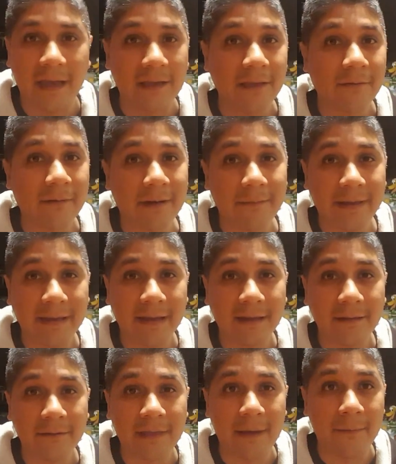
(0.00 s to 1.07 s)
I just want to make
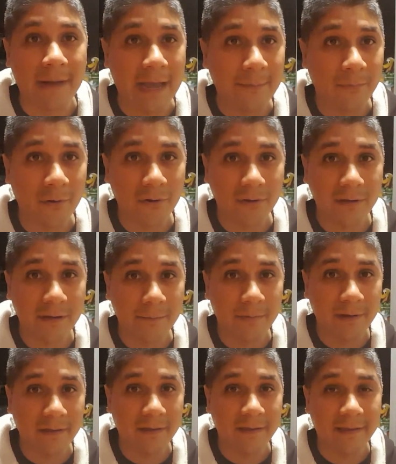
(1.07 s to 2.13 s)
it clear that my portion of the
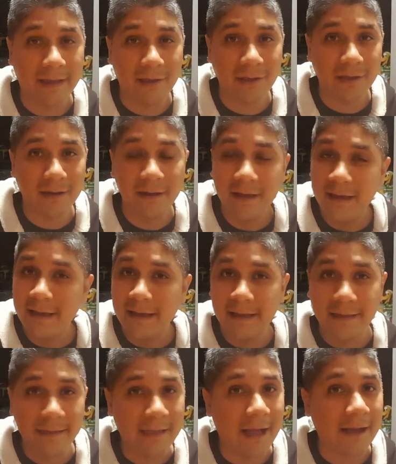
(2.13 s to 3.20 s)
presentation
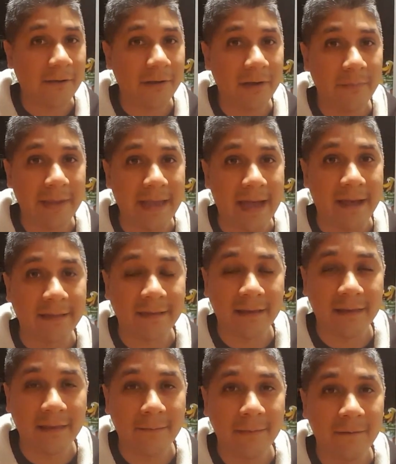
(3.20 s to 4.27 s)
is not going to be
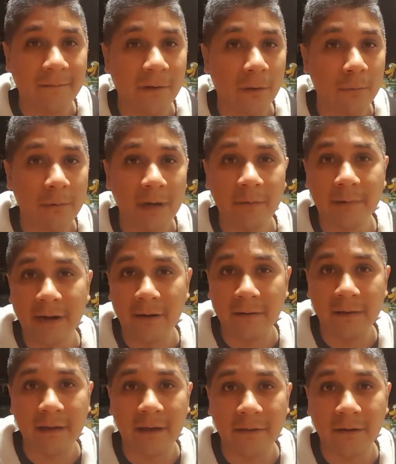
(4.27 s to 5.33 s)
asking them to vote one way
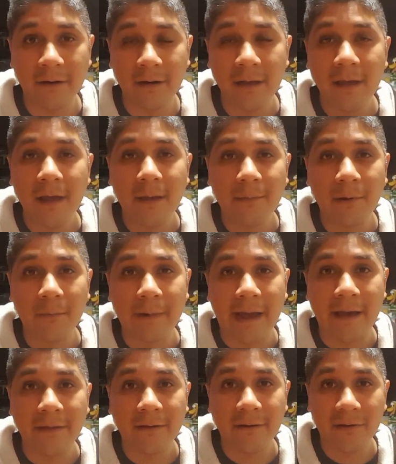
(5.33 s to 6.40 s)
or the other, but
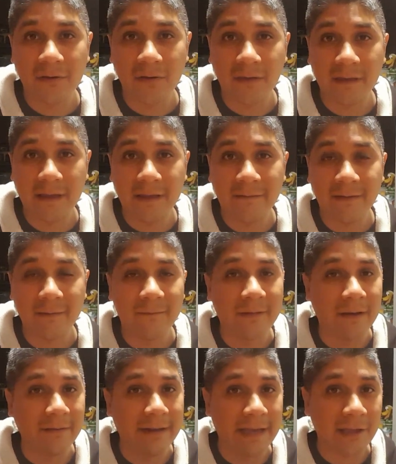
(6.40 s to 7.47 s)
rather it's just to give some
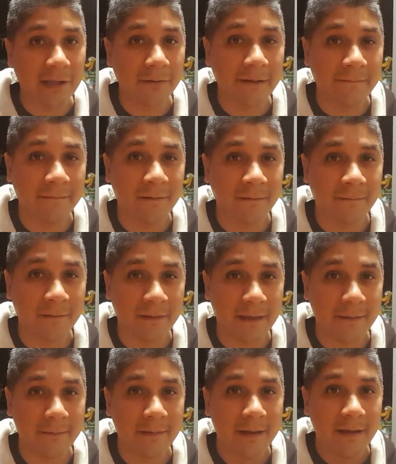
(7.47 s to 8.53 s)
foundational info for
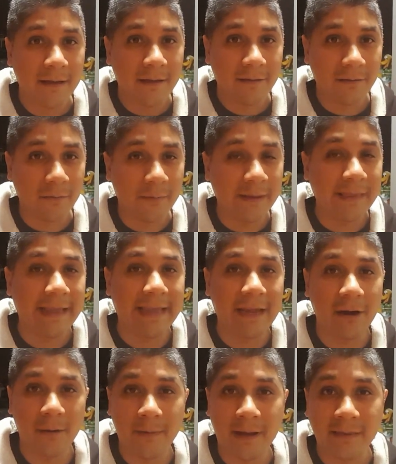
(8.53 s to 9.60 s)
them so when they
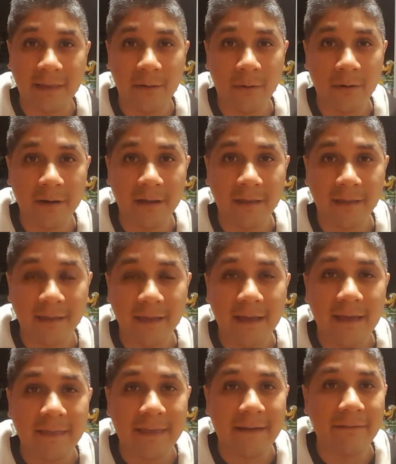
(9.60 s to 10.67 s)
hear about the ordinance,
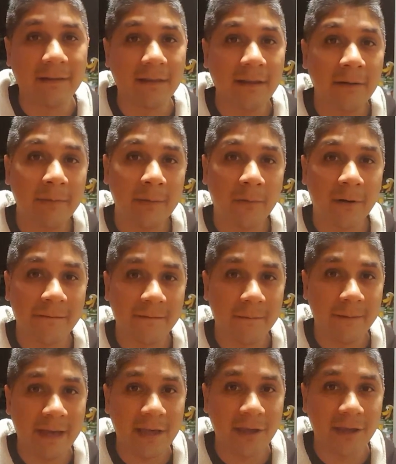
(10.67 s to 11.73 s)
they have a little bit more
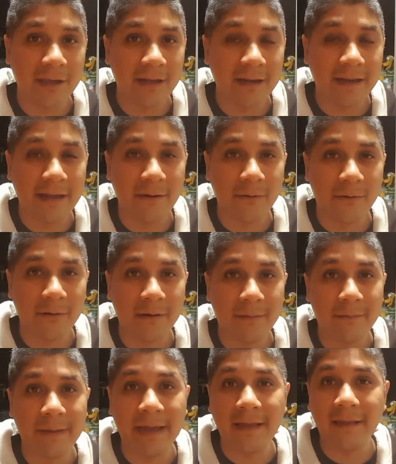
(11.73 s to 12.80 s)
information in order
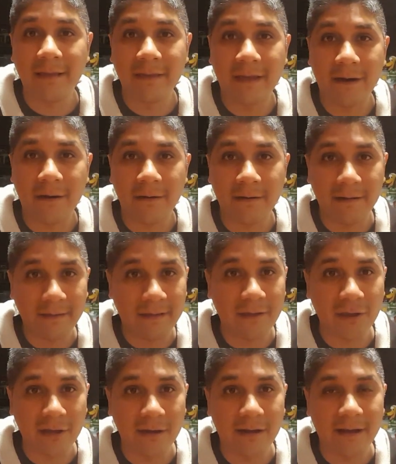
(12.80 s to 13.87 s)
to base their
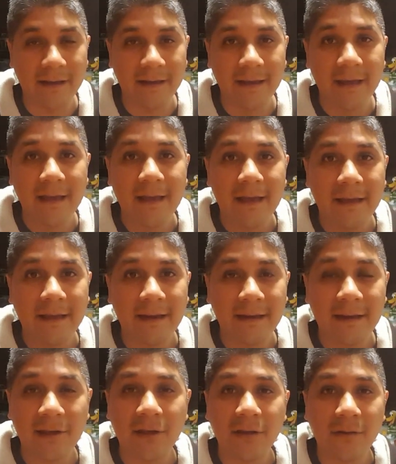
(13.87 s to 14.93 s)
decision on, in
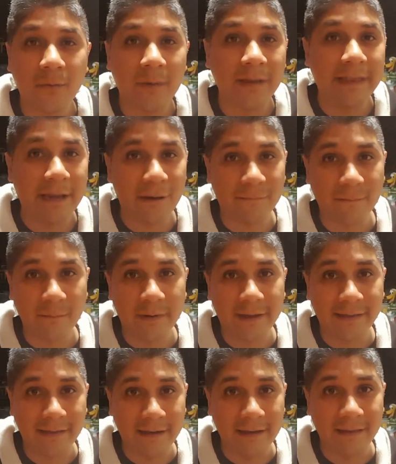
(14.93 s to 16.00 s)
addition to what they hear from
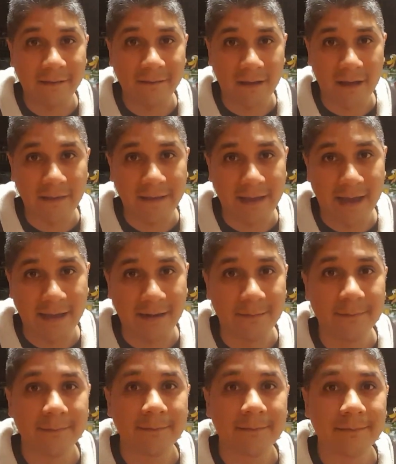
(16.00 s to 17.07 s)
residents on the
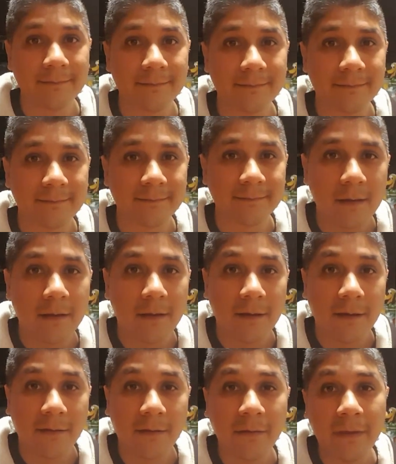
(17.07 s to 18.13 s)
item.
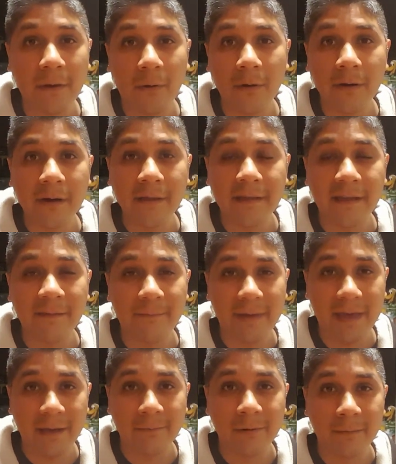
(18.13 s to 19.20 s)
So the ordinance that's
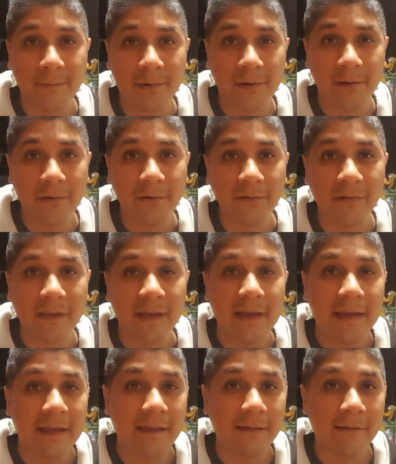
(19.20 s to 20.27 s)
being proposed
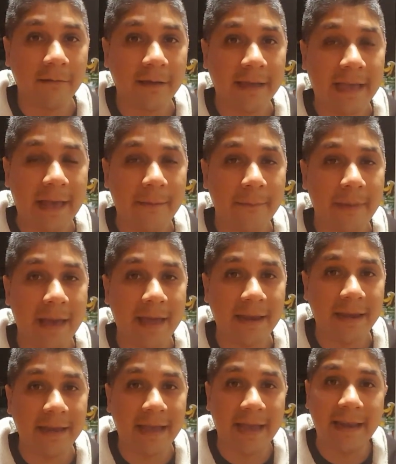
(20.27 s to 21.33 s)
is looking at
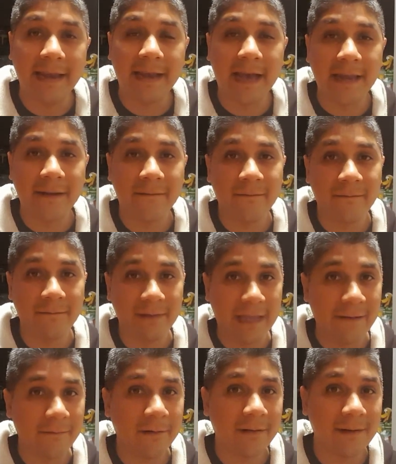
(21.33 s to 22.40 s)
banning any kind of
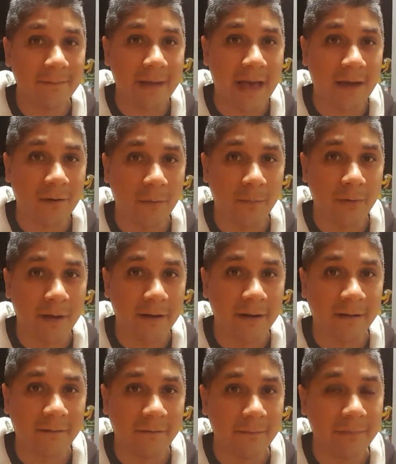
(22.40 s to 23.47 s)
flavored tobacco
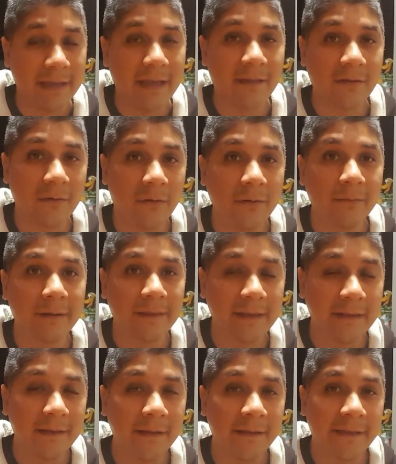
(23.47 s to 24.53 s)
products from being sold
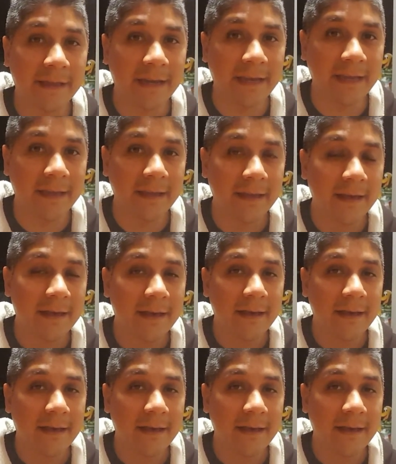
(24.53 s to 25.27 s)
within the city.